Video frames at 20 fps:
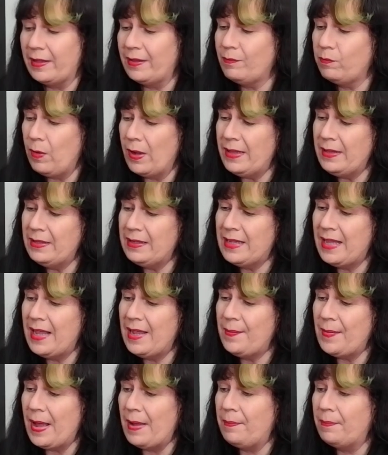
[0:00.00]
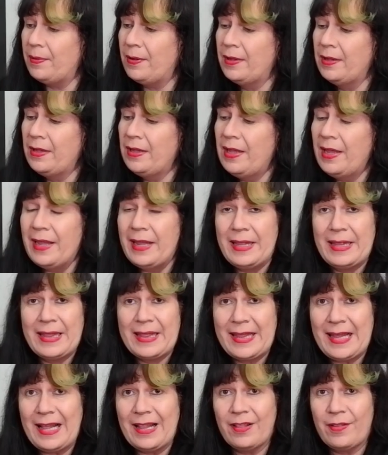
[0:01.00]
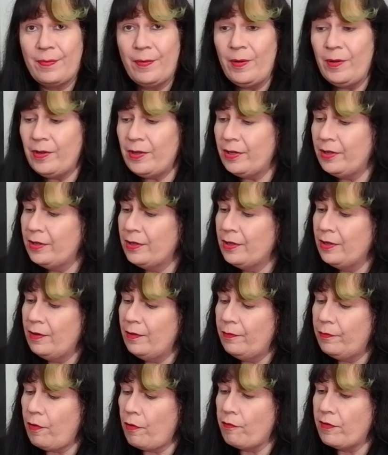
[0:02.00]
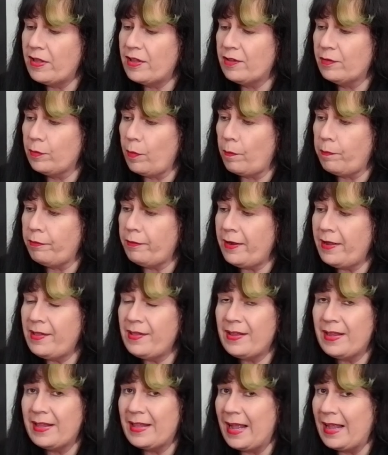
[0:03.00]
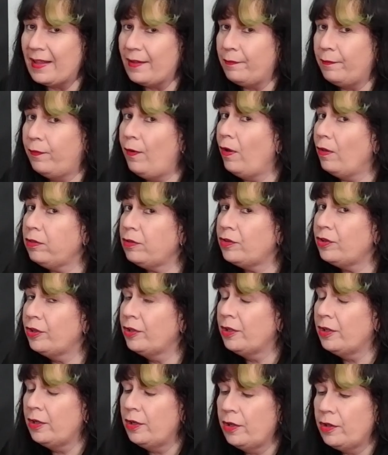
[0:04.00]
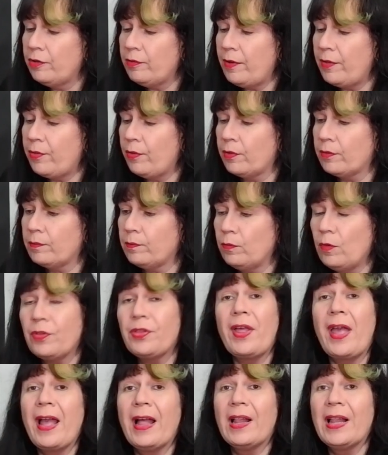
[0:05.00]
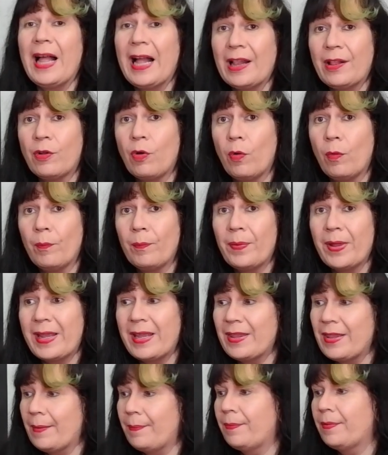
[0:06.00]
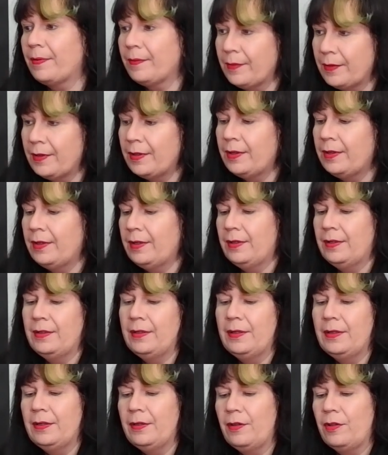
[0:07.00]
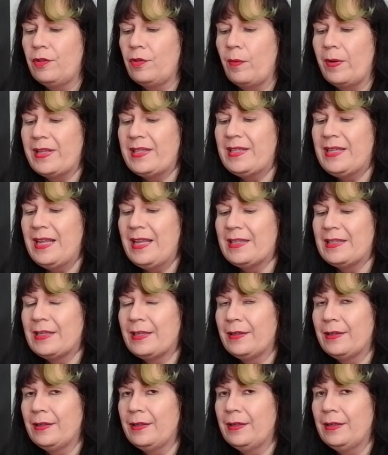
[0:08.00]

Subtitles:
And one came up in Salzburg for a reasonable price. It had a fault, so I thought, what the hell, I'll go and pick it up. So I did.